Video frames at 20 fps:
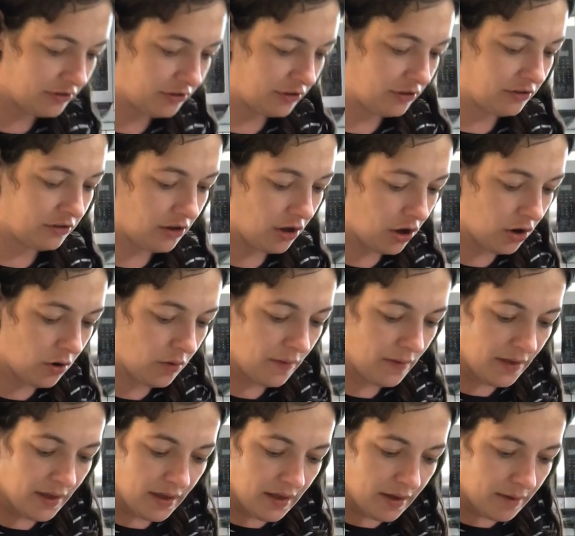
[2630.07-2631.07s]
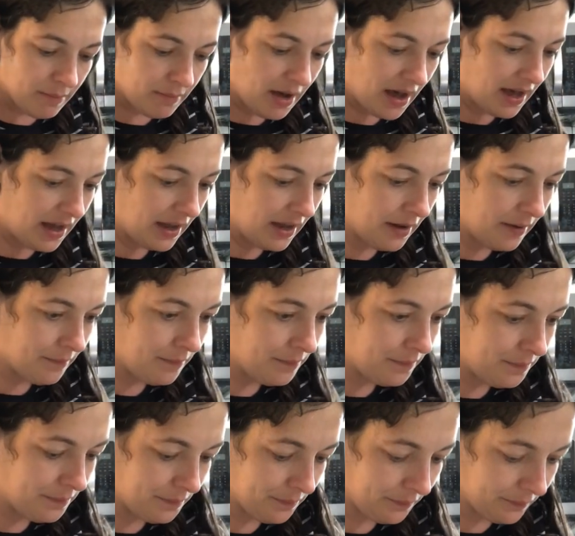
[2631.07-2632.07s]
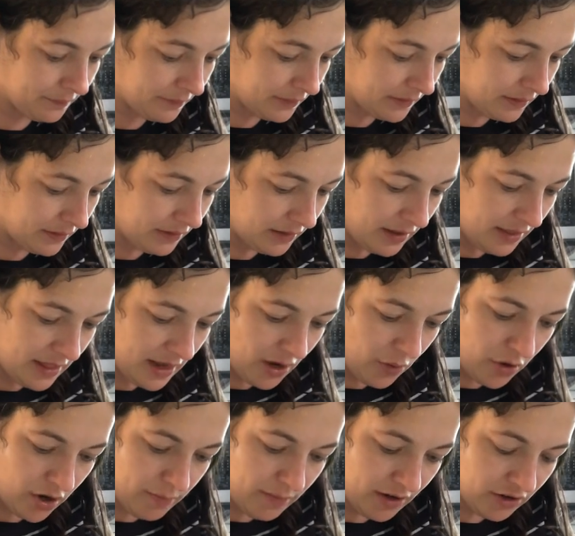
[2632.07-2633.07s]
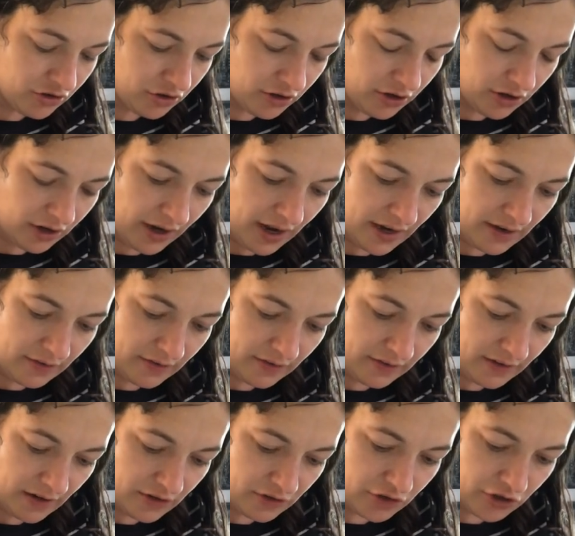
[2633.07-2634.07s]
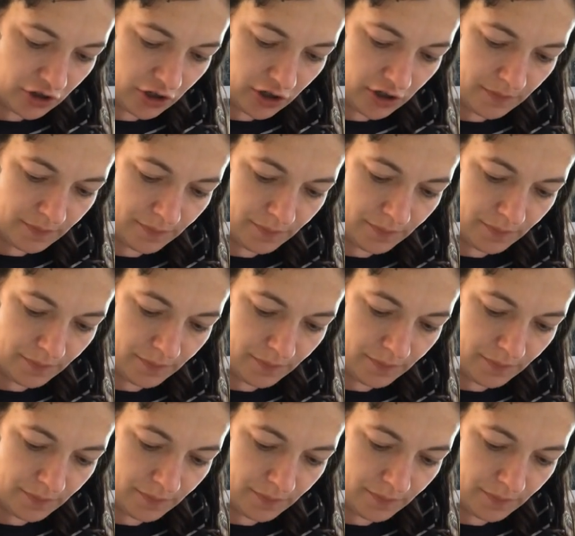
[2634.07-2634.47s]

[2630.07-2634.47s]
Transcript: So and then I wanna make sure they're kind of centered,